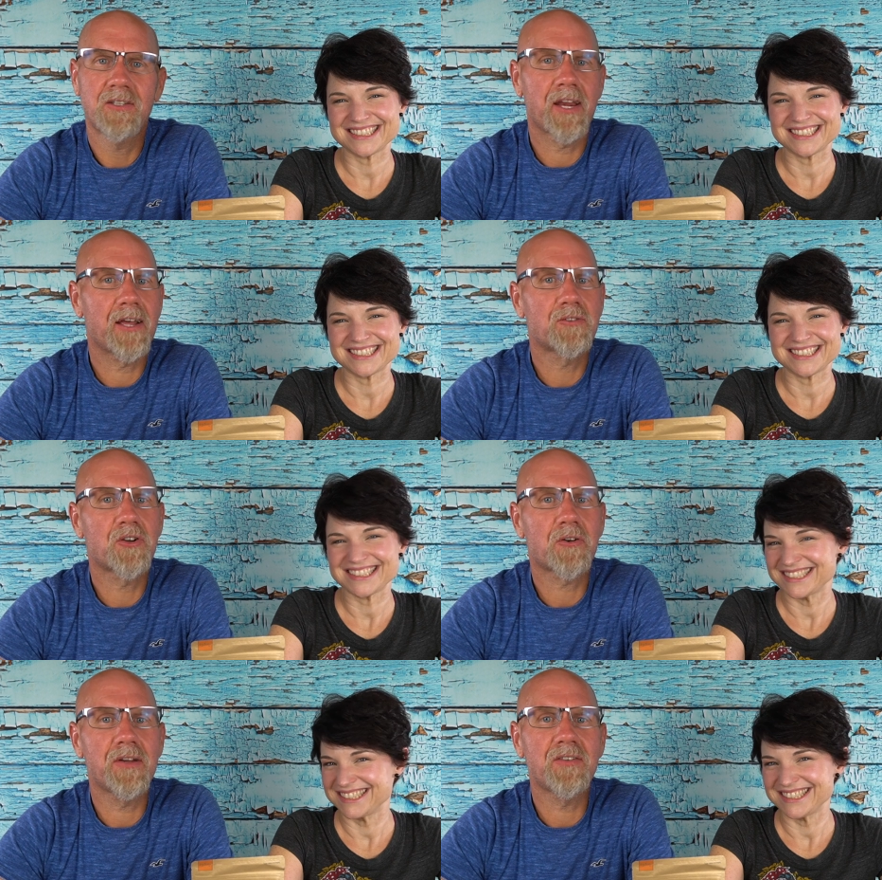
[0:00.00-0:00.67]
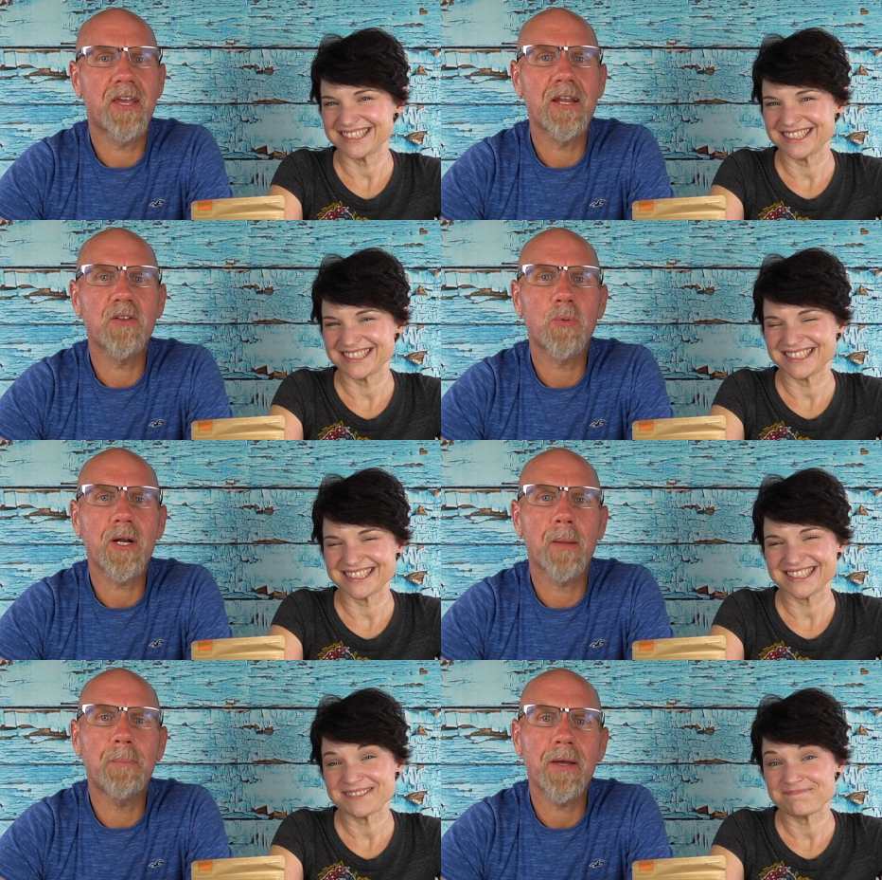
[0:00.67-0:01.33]
Speaker 1: Today on 2 Crazy
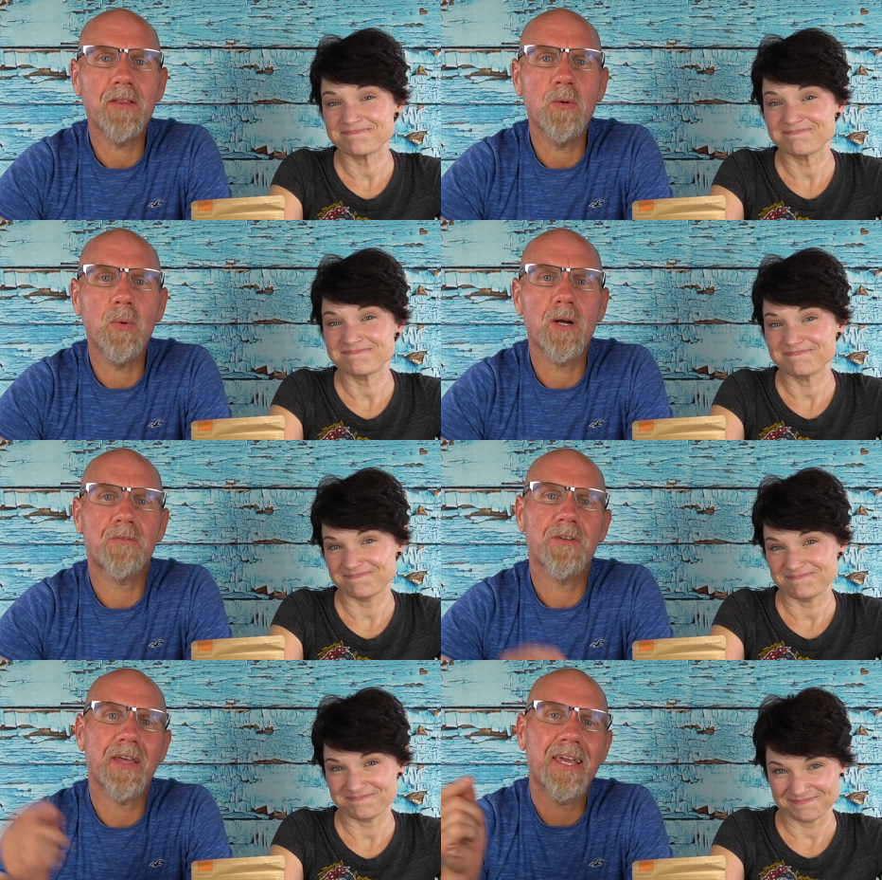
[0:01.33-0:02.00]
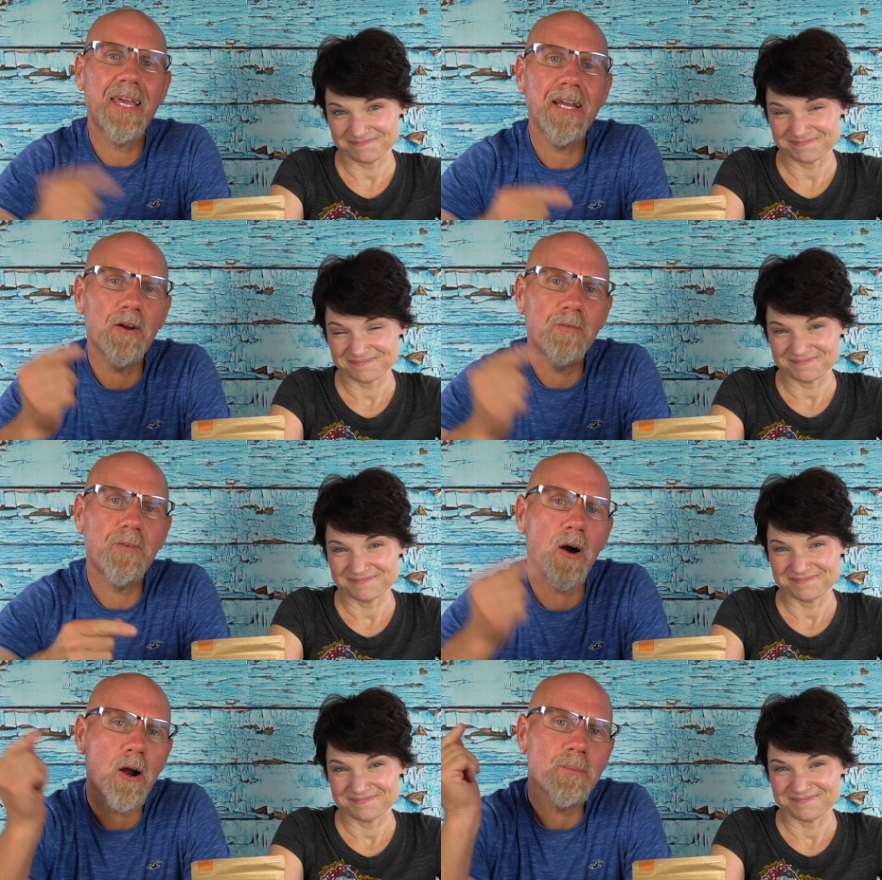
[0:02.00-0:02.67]
Ketos, we're going to pick the winner for the
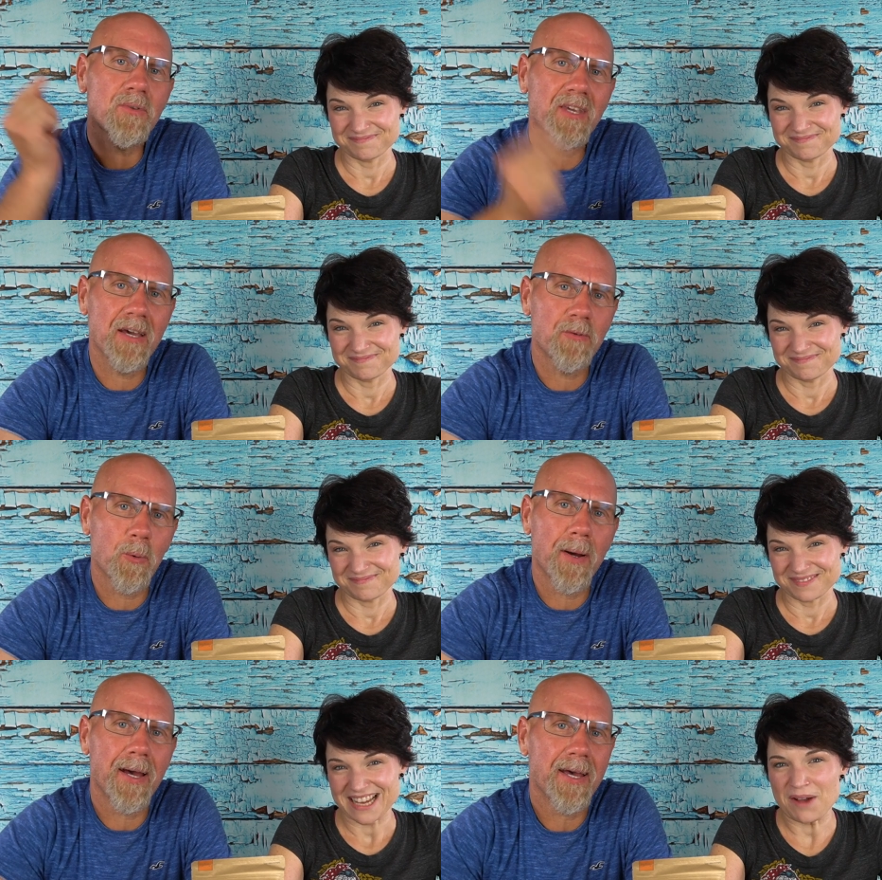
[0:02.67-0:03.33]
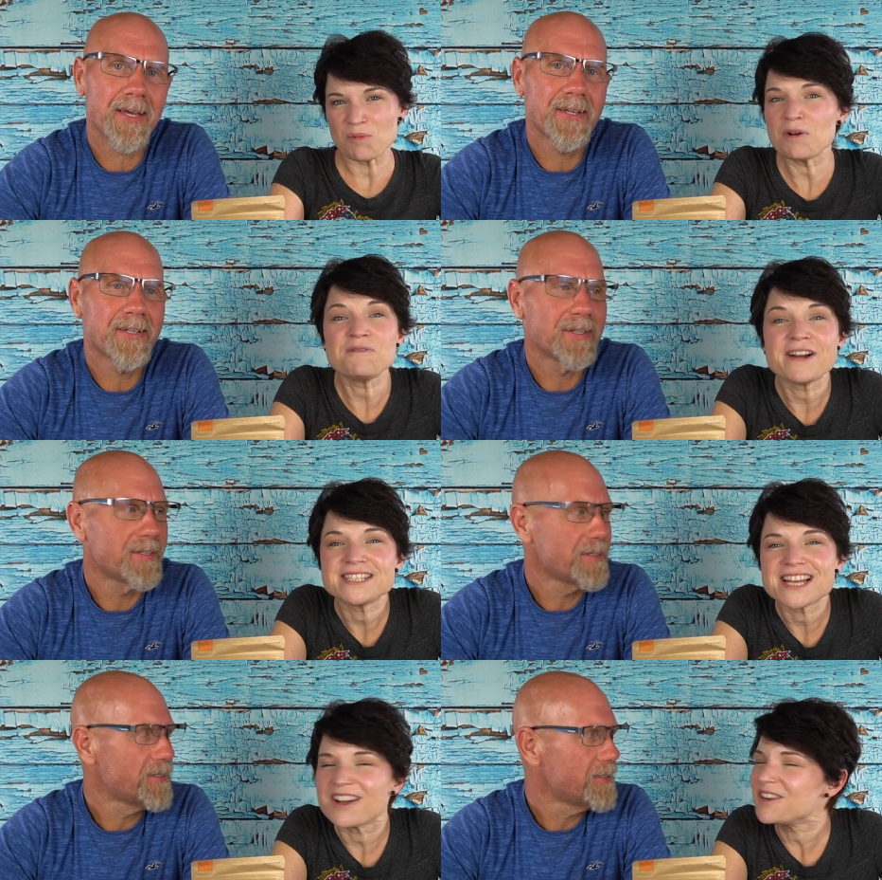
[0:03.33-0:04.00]
Keto Farms giveaway.
Speaker 2: And we'll
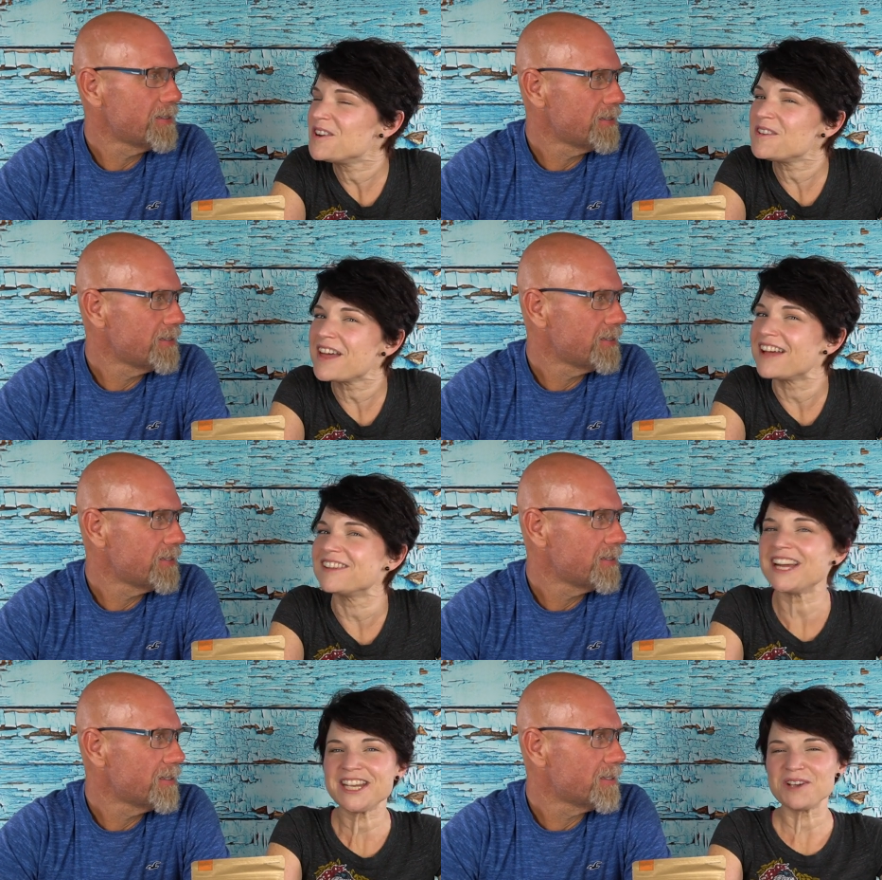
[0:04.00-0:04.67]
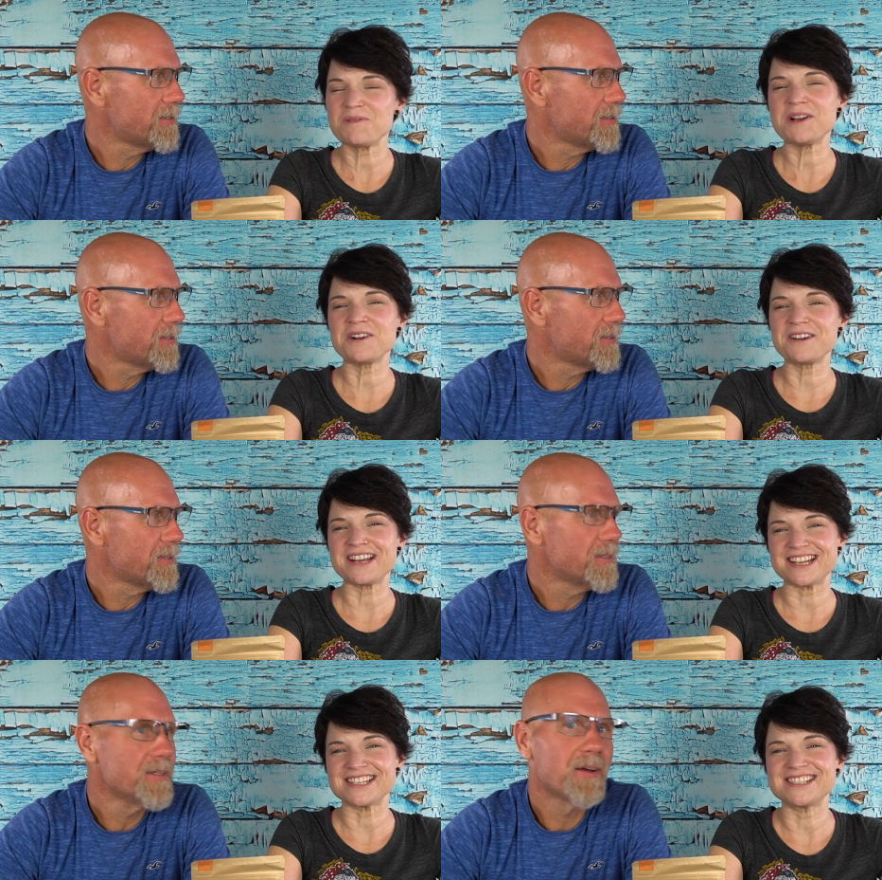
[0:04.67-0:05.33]
find out who that lucky
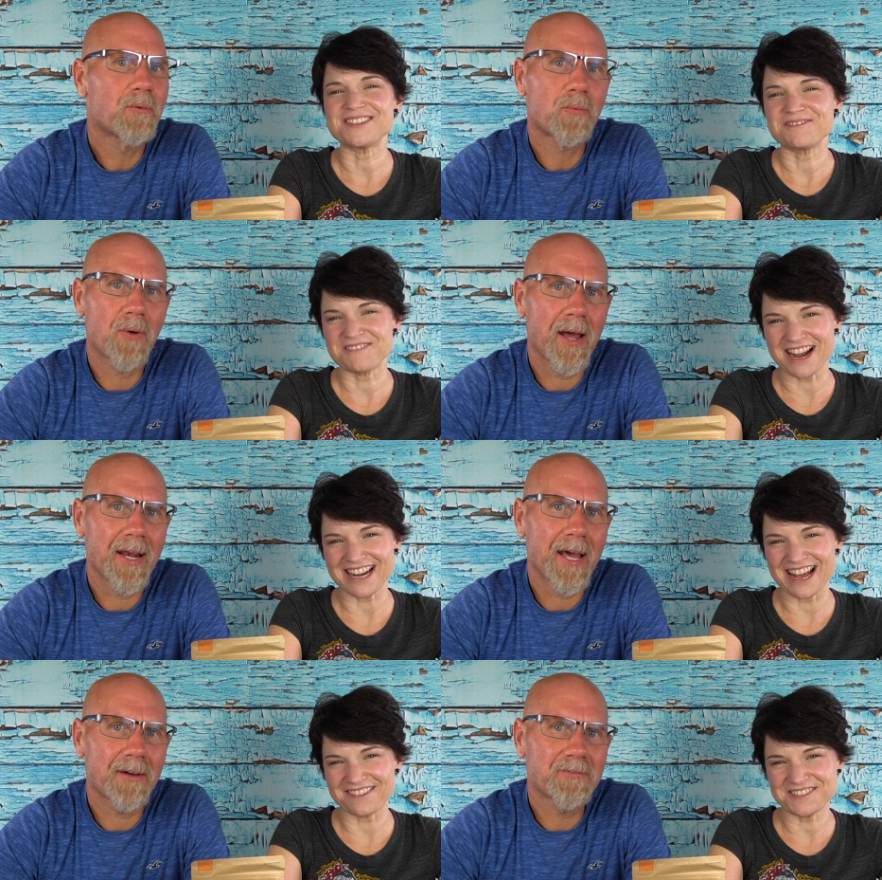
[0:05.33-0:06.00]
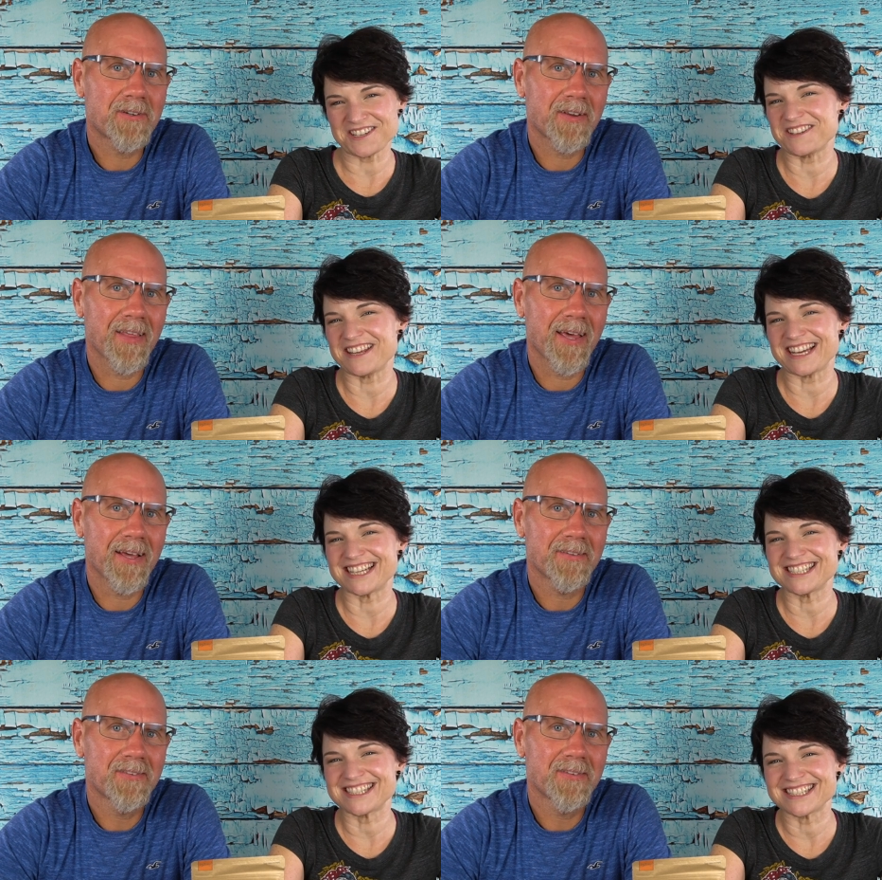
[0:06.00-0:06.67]
winner is right after
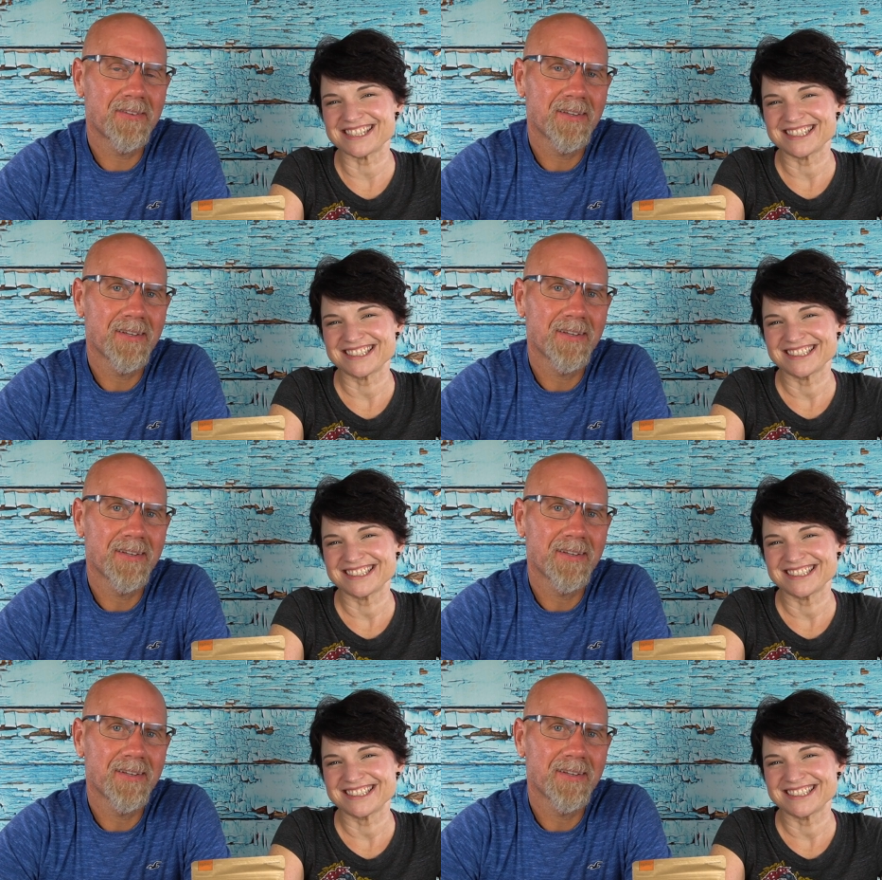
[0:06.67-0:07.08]
this.